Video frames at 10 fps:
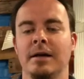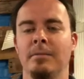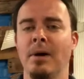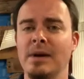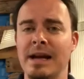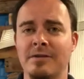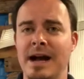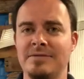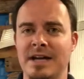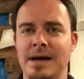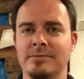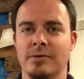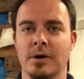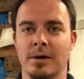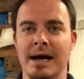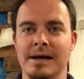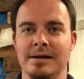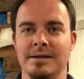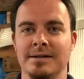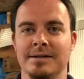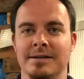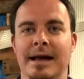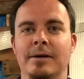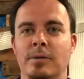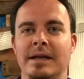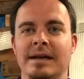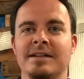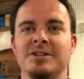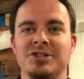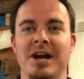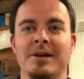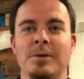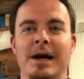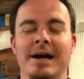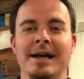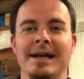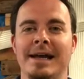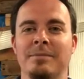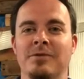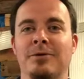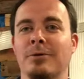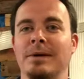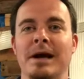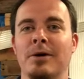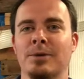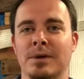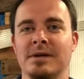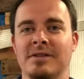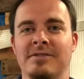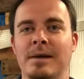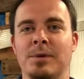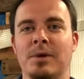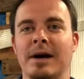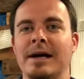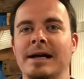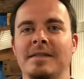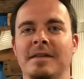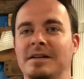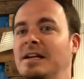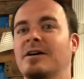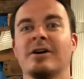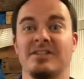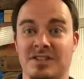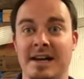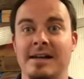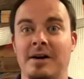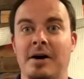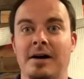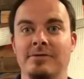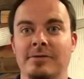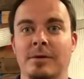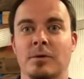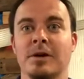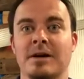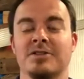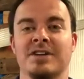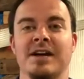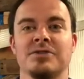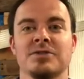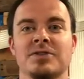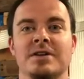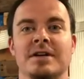But we never have time for it, right? Like, we get into January, and before we know it, we're into February, and the year has taken off, and we're in our schedules.